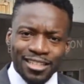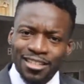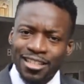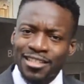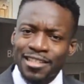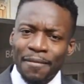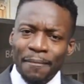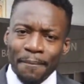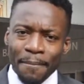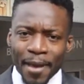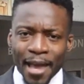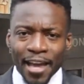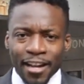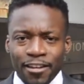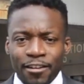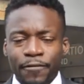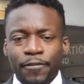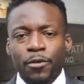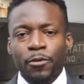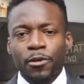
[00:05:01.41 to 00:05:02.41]
Does it
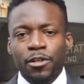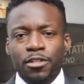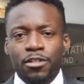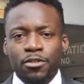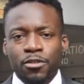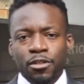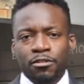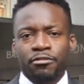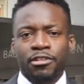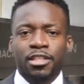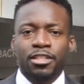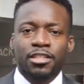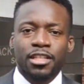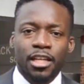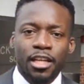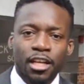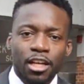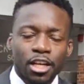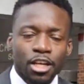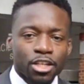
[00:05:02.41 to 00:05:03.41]
matter if you wear a suit in real
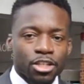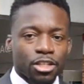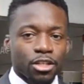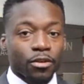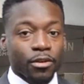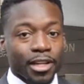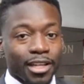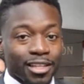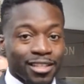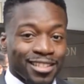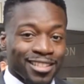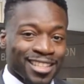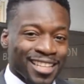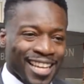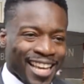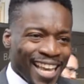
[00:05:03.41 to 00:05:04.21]
estate? So the, the